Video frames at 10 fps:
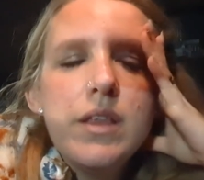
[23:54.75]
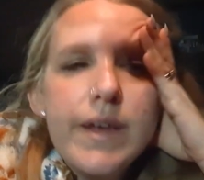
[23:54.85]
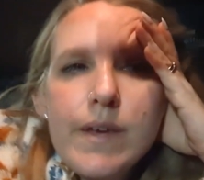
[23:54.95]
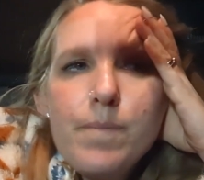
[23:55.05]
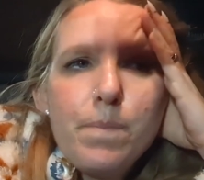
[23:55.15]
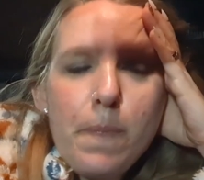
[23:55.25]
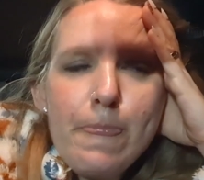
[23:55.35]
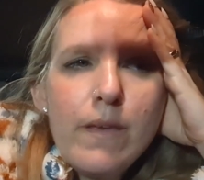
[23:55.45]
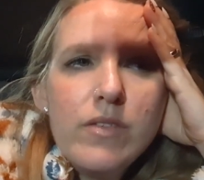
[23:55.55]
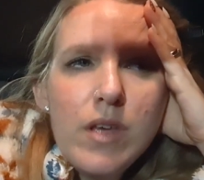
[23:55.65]
like,
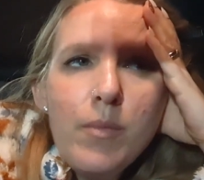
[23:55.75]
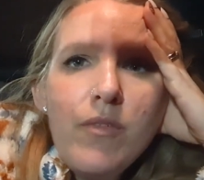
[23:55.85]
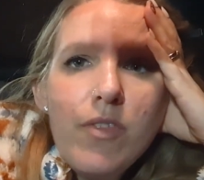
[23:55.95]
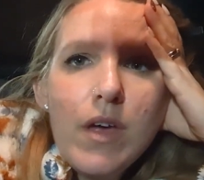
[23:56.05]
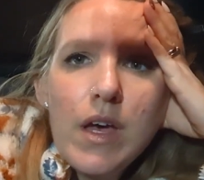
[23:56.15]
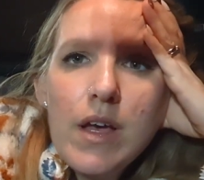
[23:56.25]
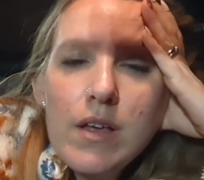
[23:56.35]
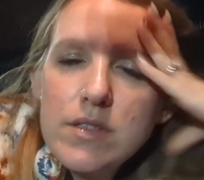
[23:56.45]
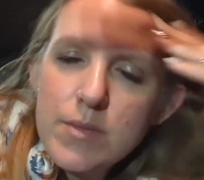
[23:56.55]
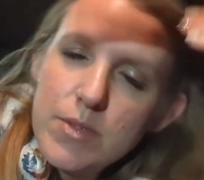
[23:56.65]
some of
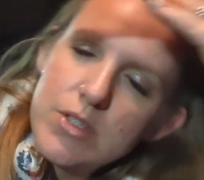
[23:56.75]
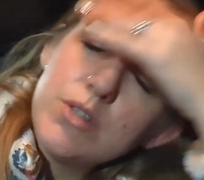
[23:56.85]
the